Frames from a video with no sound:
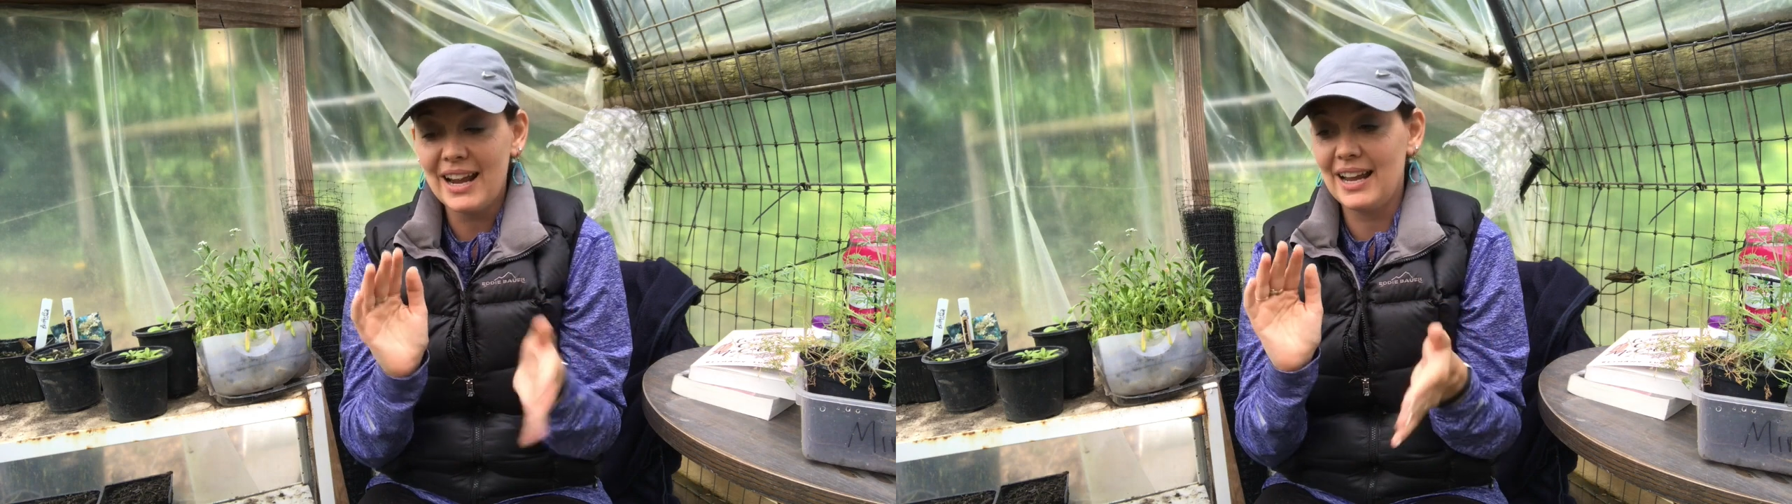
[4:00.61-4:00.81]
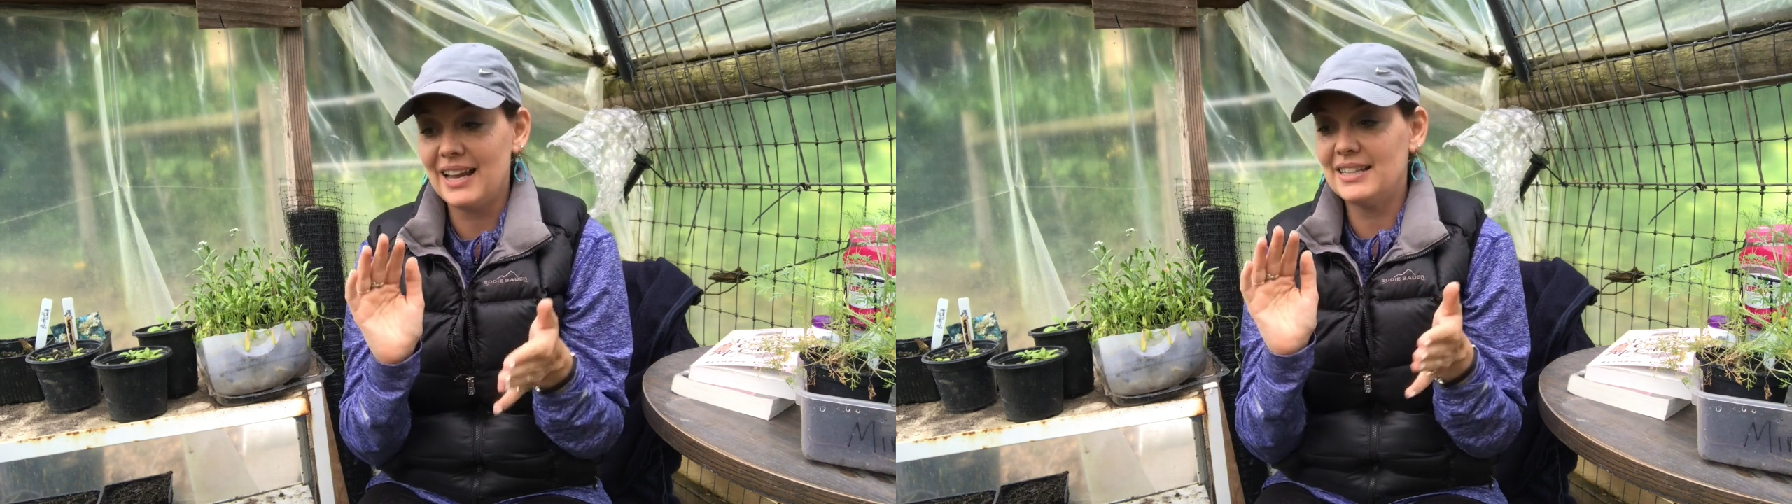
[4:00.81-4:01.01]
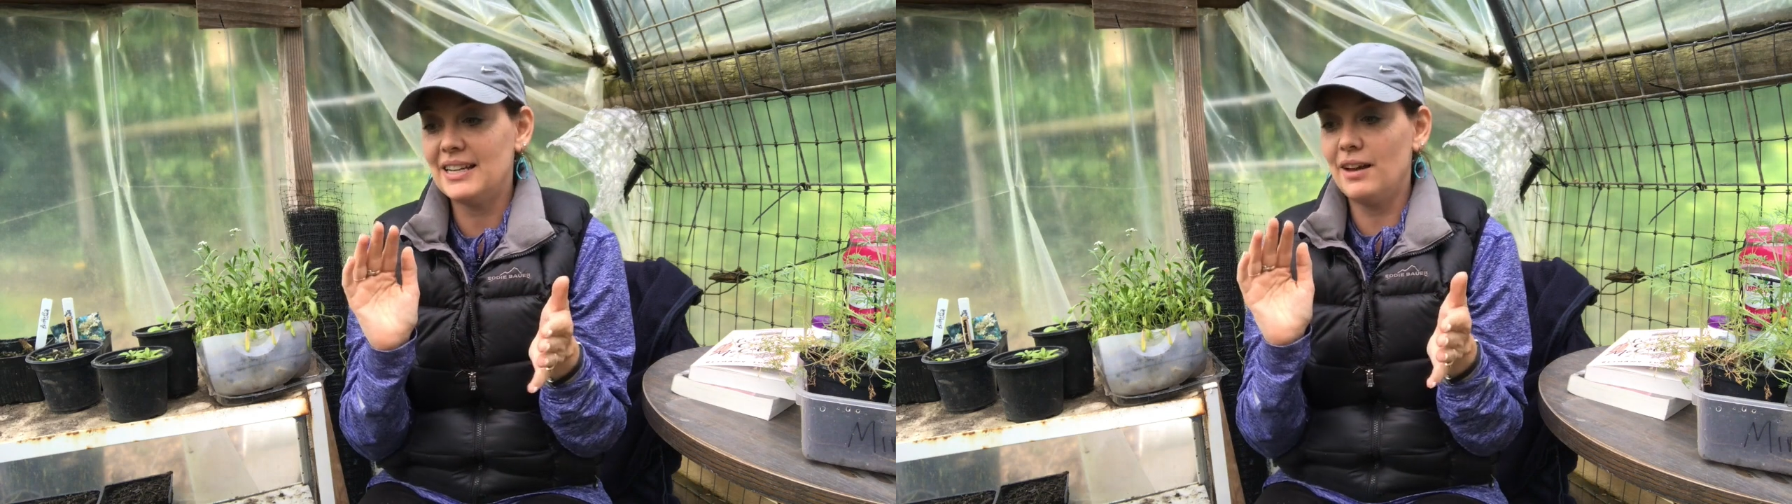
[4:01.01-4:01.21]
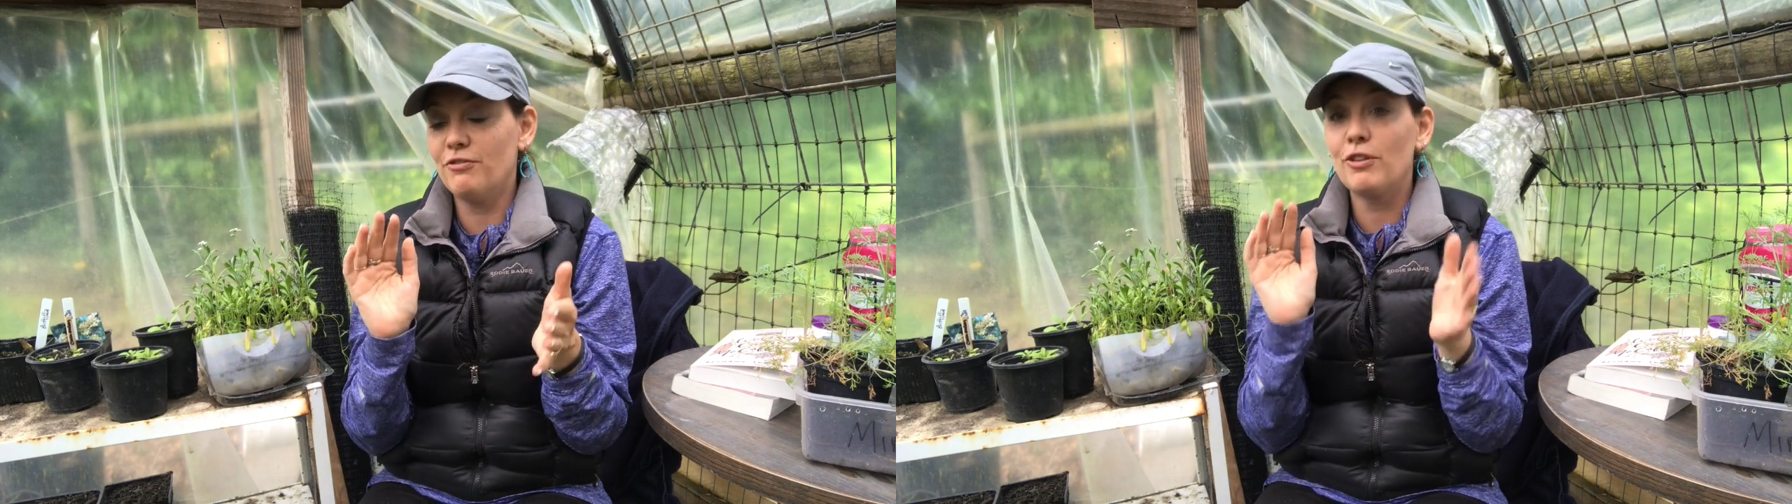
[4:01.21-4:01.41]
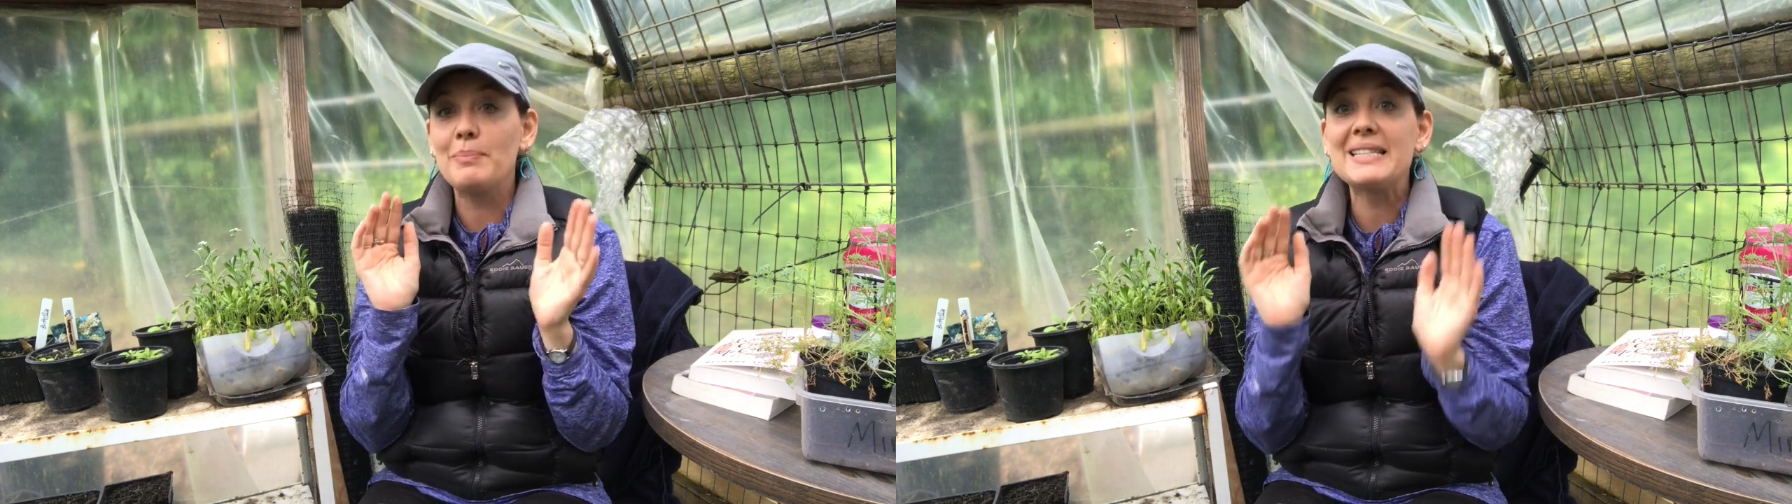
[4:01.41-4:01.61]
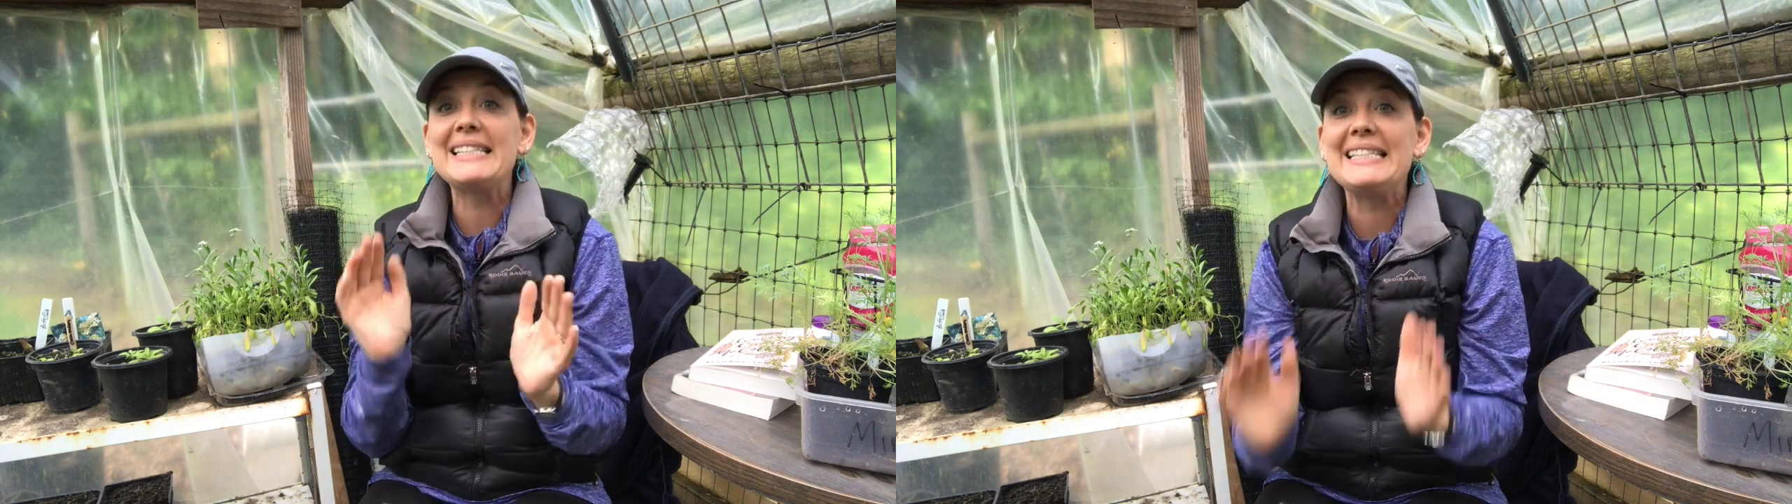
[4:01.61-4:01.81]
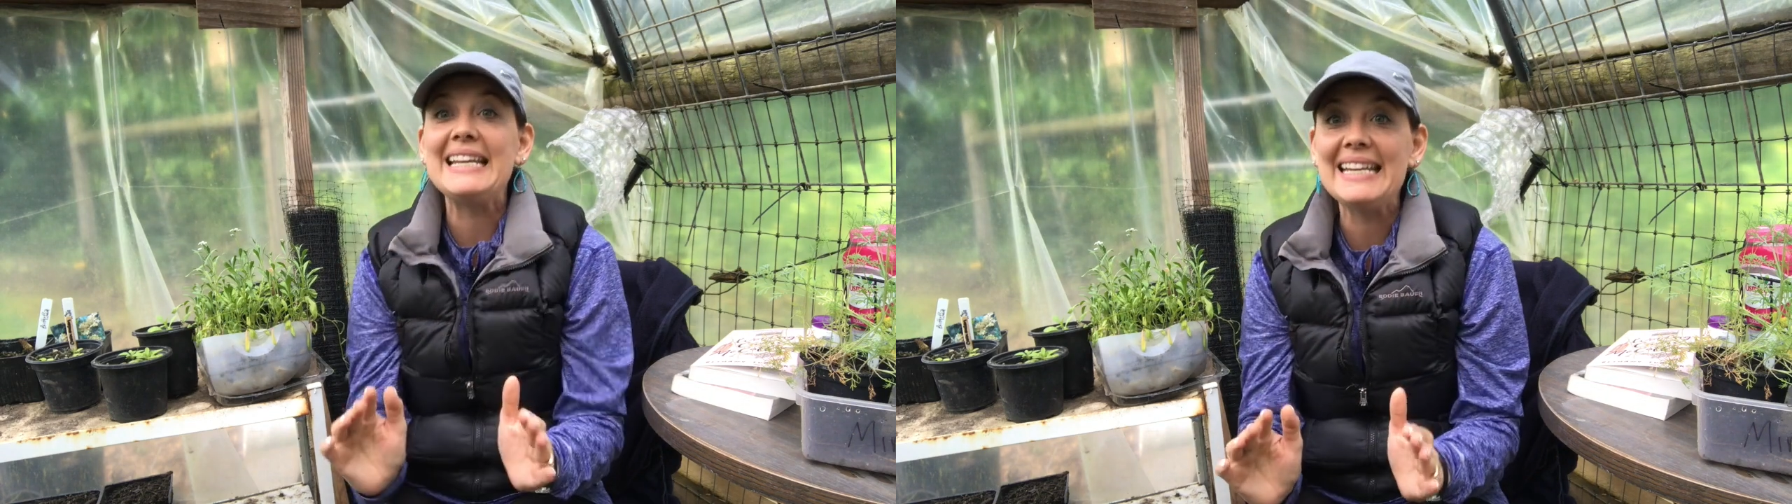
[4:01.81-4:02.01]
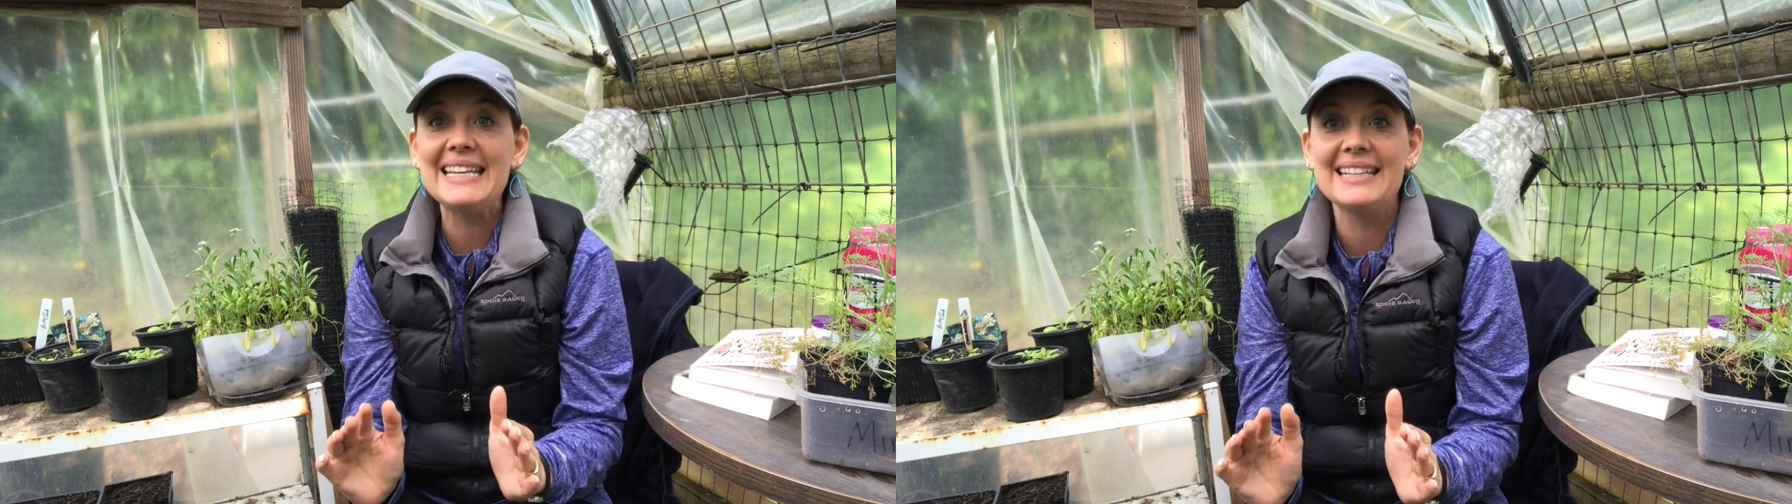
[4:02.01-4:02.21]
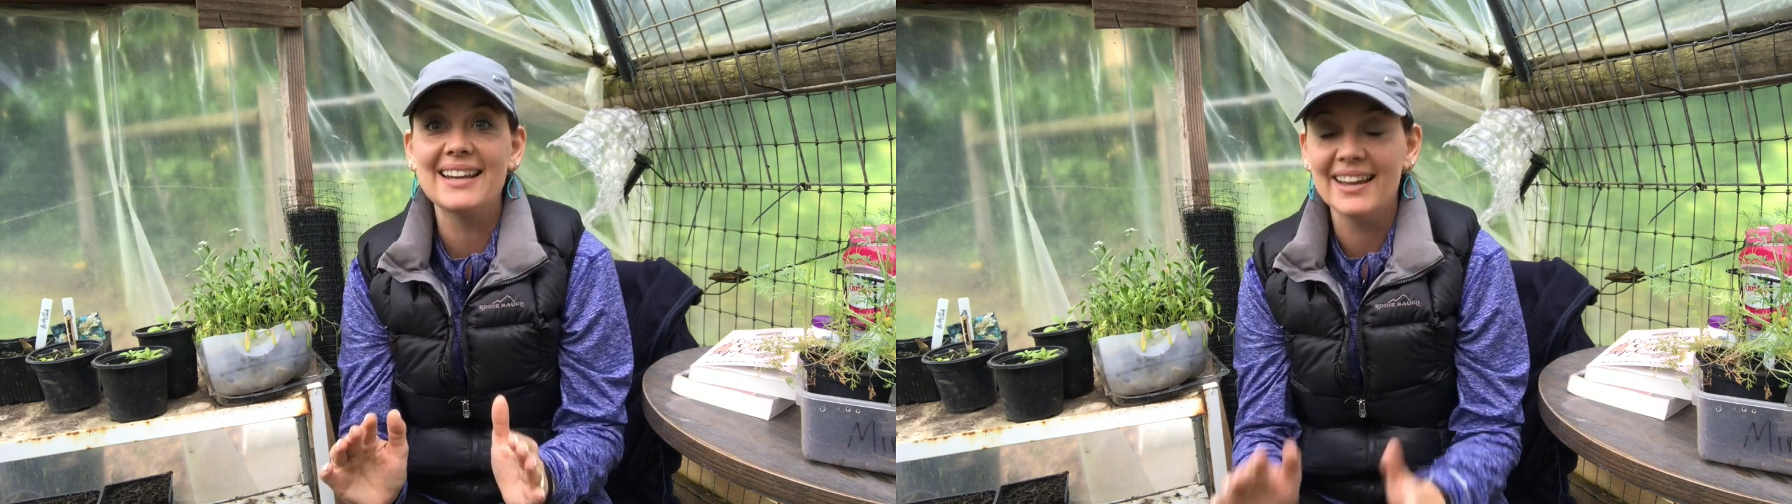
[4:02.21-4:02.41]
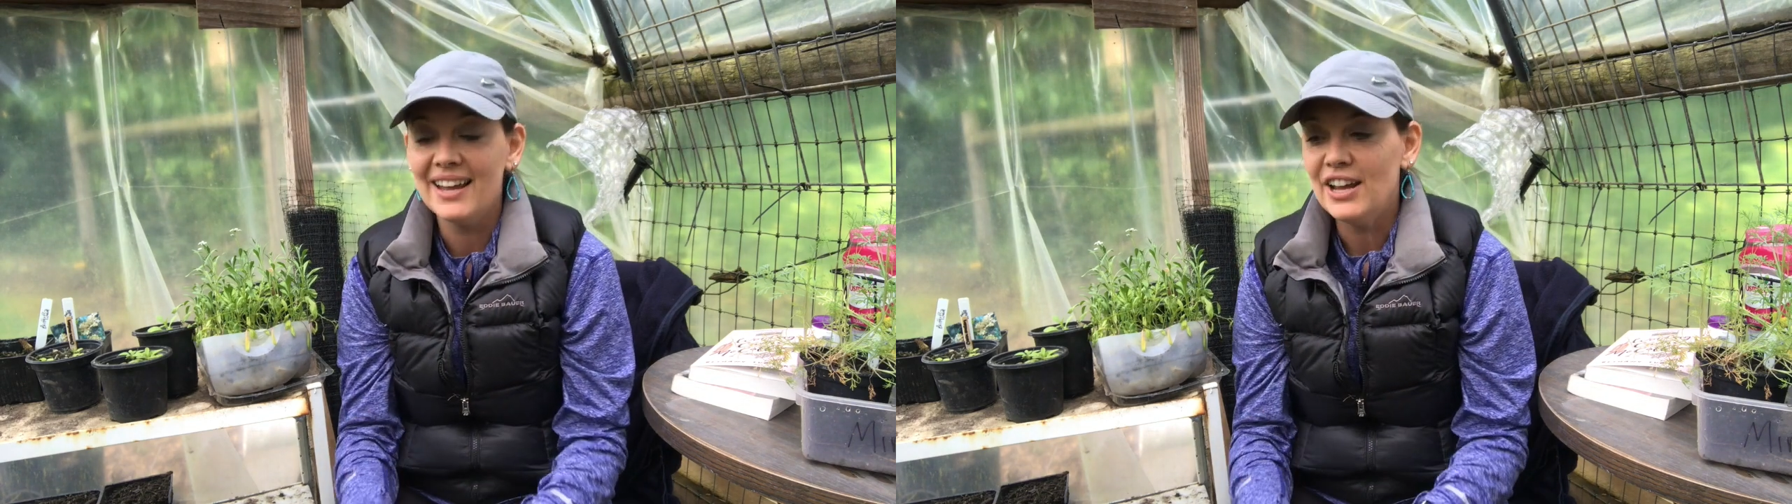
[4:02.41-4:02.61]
and from seed,